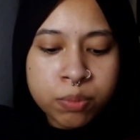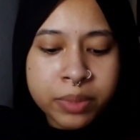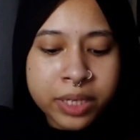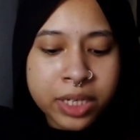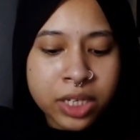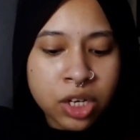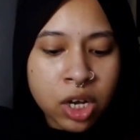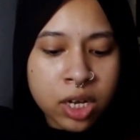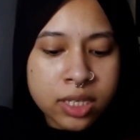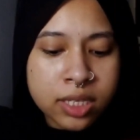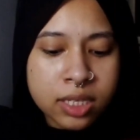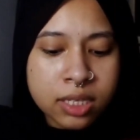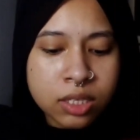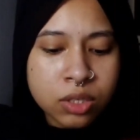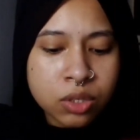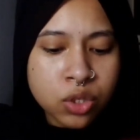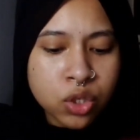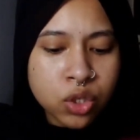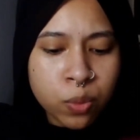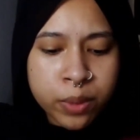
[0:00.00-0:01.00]
but not
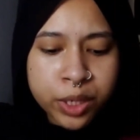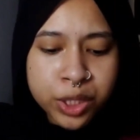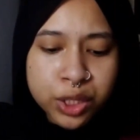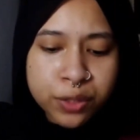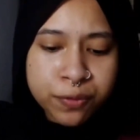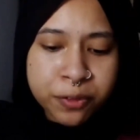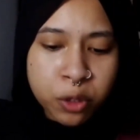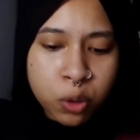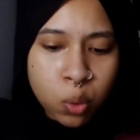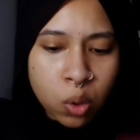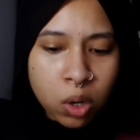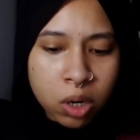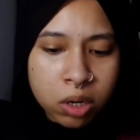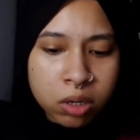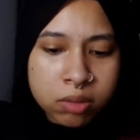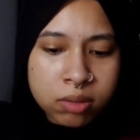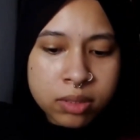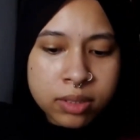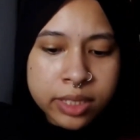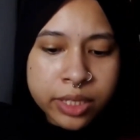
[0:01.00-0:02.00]
so much of a
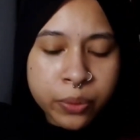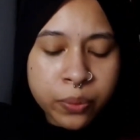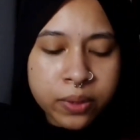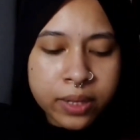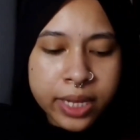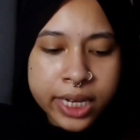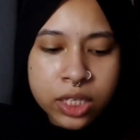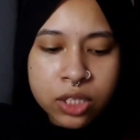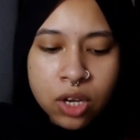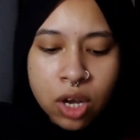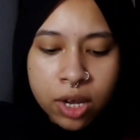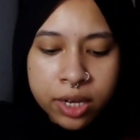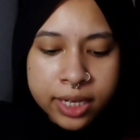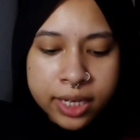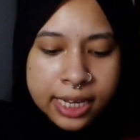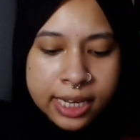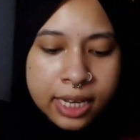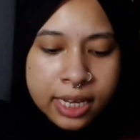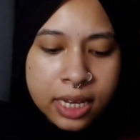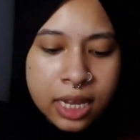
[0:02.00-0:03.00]
quarrel. They were like
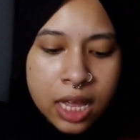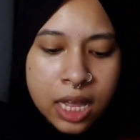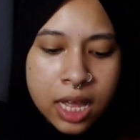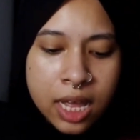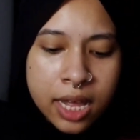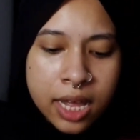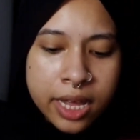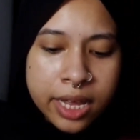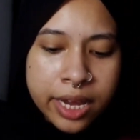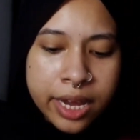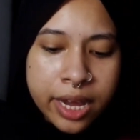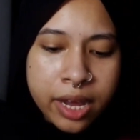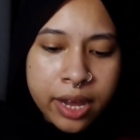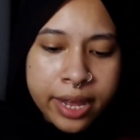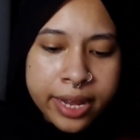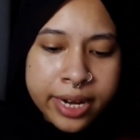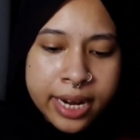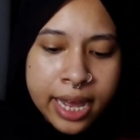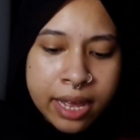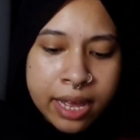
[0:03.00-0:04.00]
talking
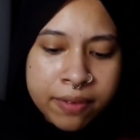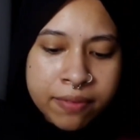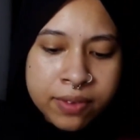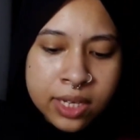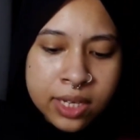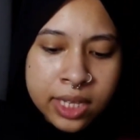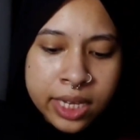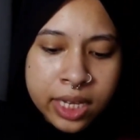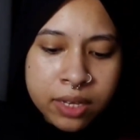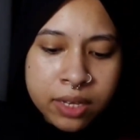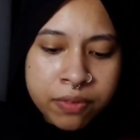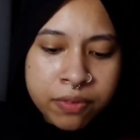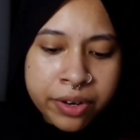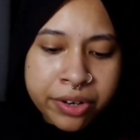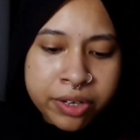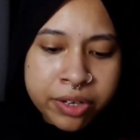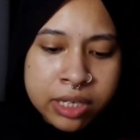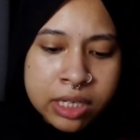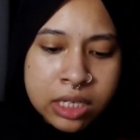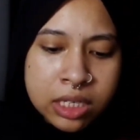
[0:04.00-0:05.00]
and having like a
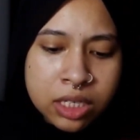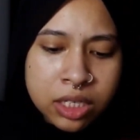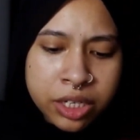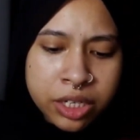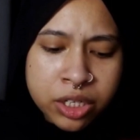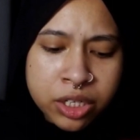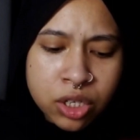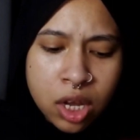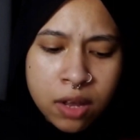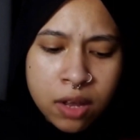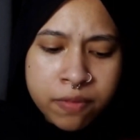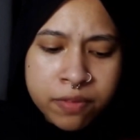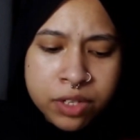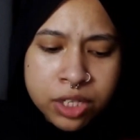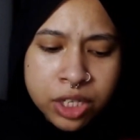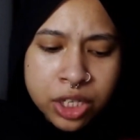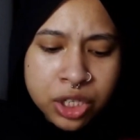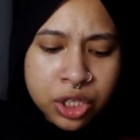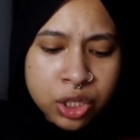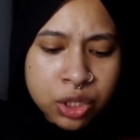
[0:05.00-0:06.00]
very serious
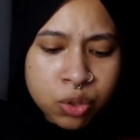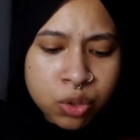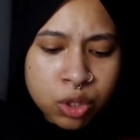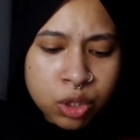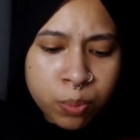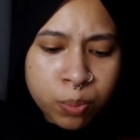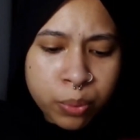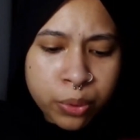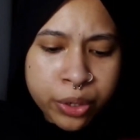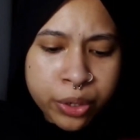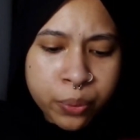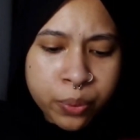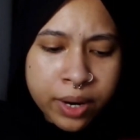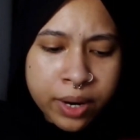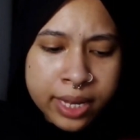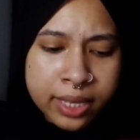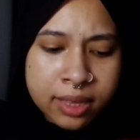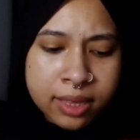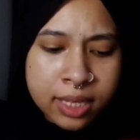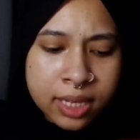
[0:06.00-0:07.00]
conversation to the point where
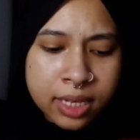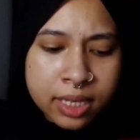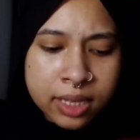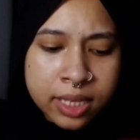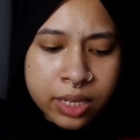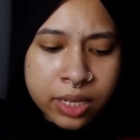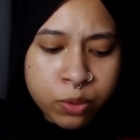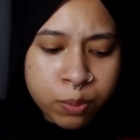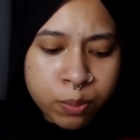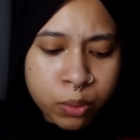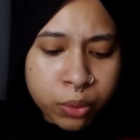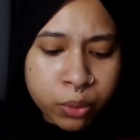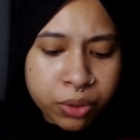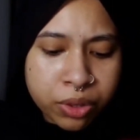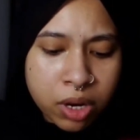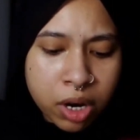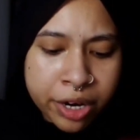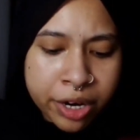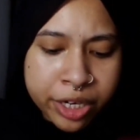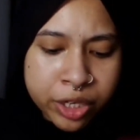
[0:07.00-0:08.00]
I think they were both
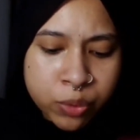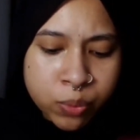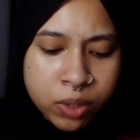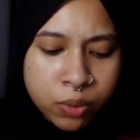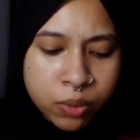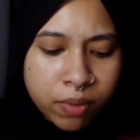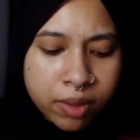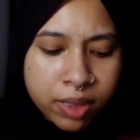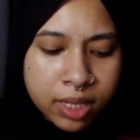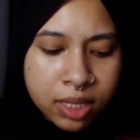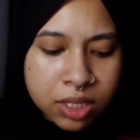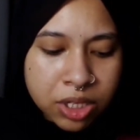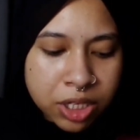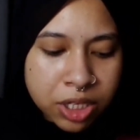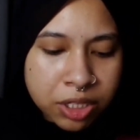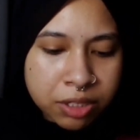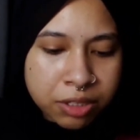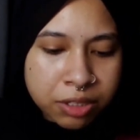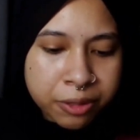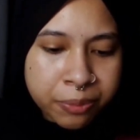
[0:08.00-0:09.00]
arguing with each
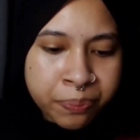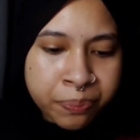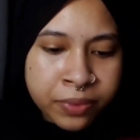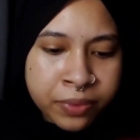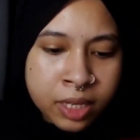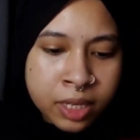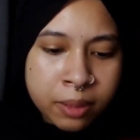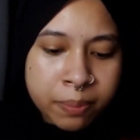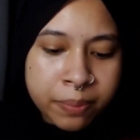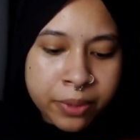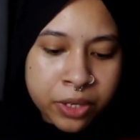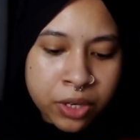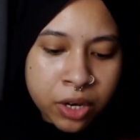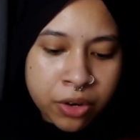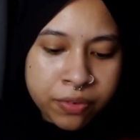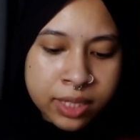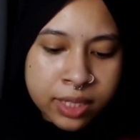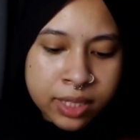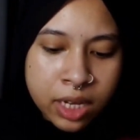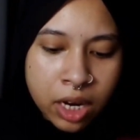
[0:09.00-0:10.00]
other, but
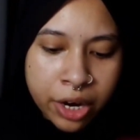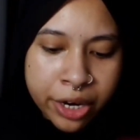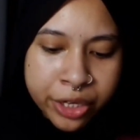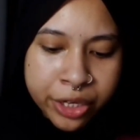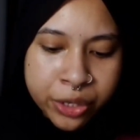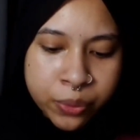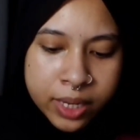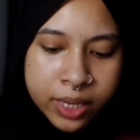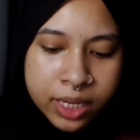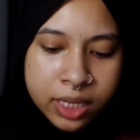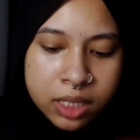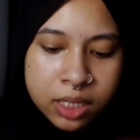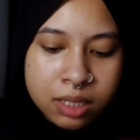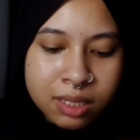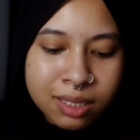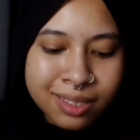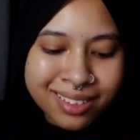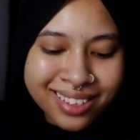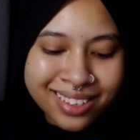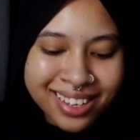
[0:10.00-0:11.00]
not really arguing.
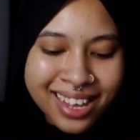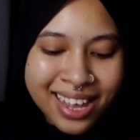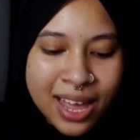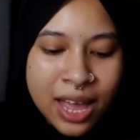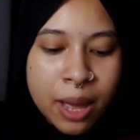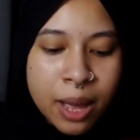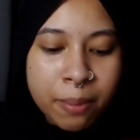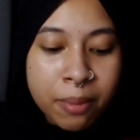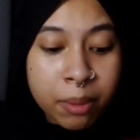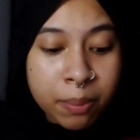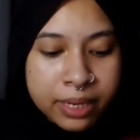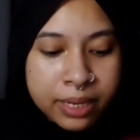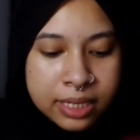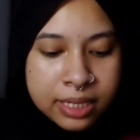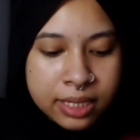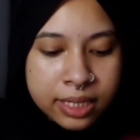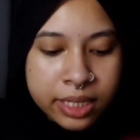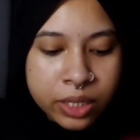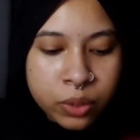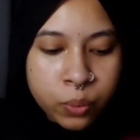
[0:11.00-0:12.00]
But
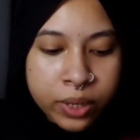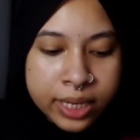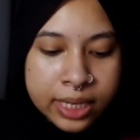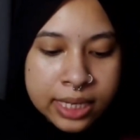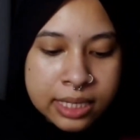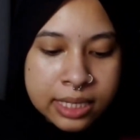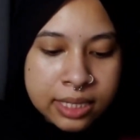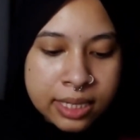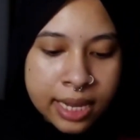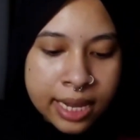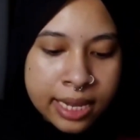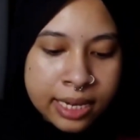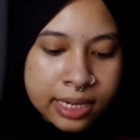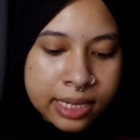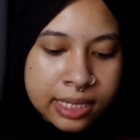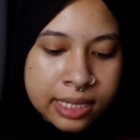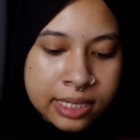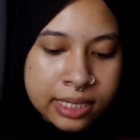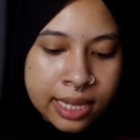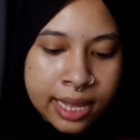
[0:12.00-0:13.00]
basically what he said
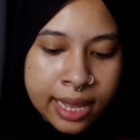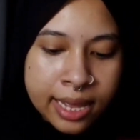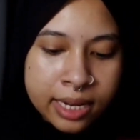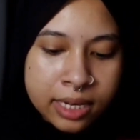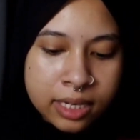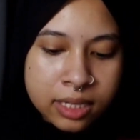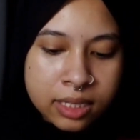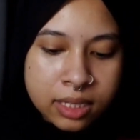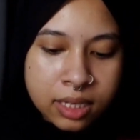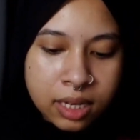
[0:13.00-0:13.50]
is that